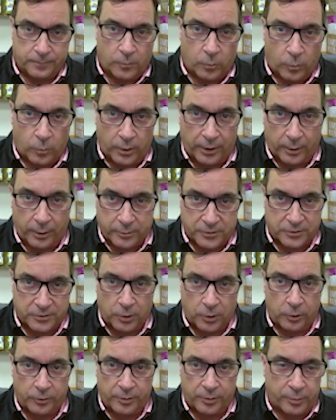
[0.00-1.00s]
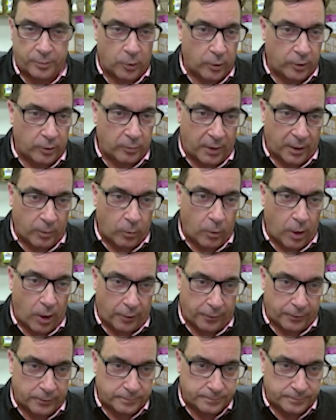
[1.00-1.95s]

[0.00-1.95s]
when I was told to boil my water?